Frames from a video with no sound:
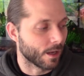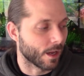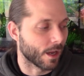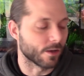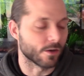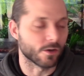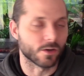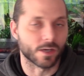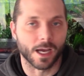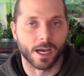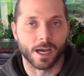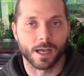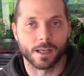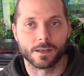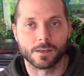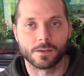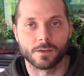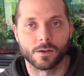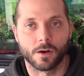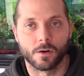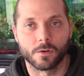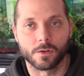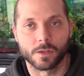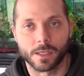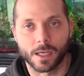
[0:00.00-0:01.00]
and you got,
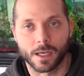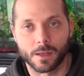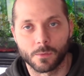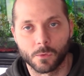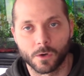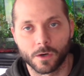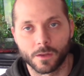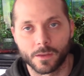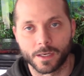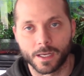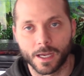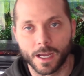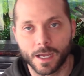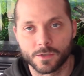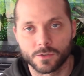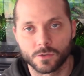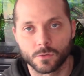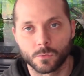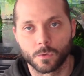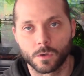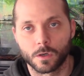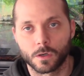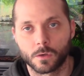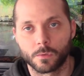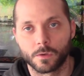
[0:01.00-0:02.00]
you know, you got one of the guys
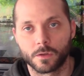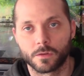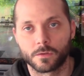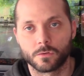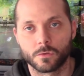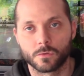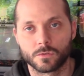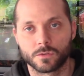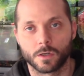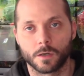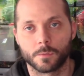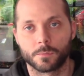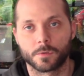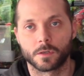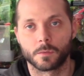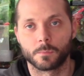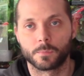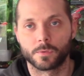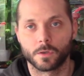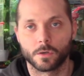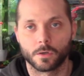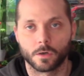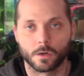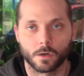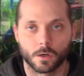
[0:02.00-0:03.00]
you work with using up the
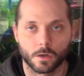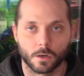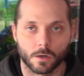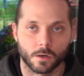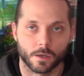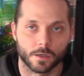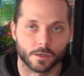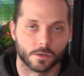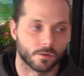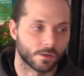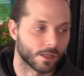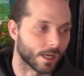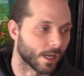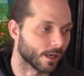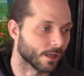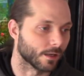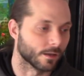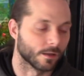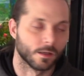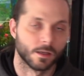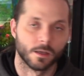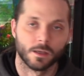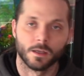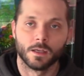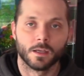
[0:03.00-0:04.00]
computer and you got
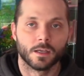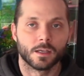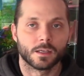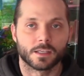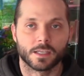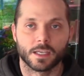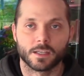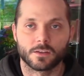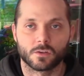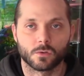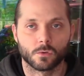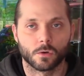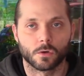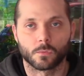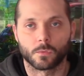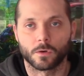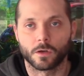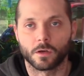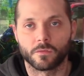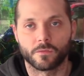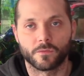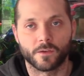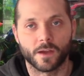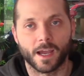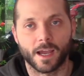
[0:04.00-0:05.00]
to get to it
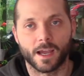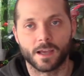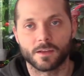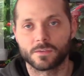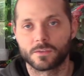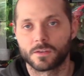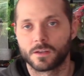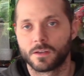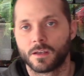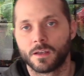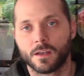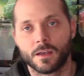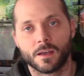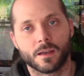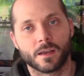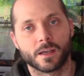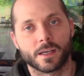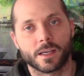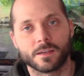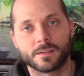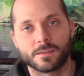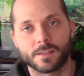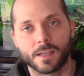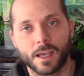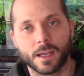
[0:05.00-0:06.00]
real fast.
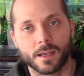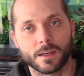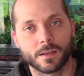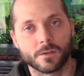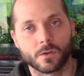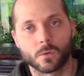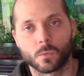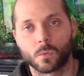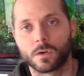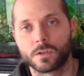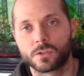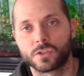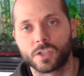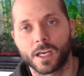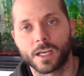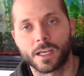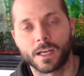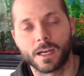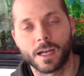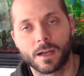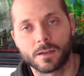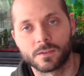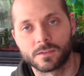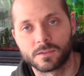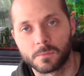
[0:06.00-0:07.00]
Like I said, they're worth
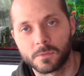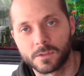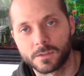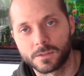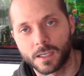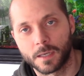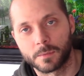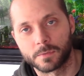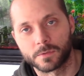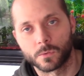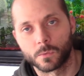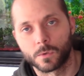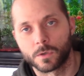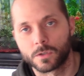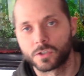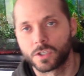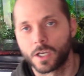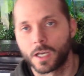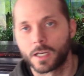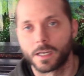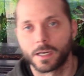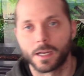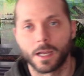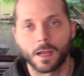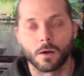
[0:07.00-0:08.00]
checking out. Some of these apps are worth
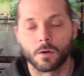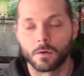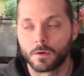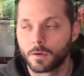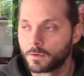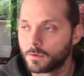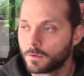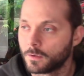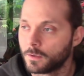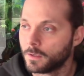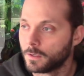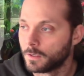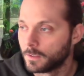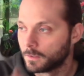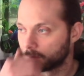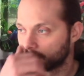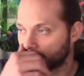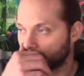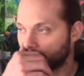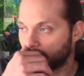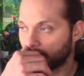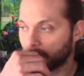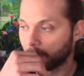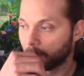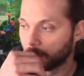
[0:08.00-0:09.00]
checking out.
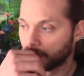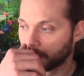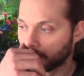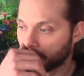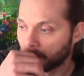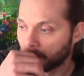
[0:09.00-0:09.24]
So.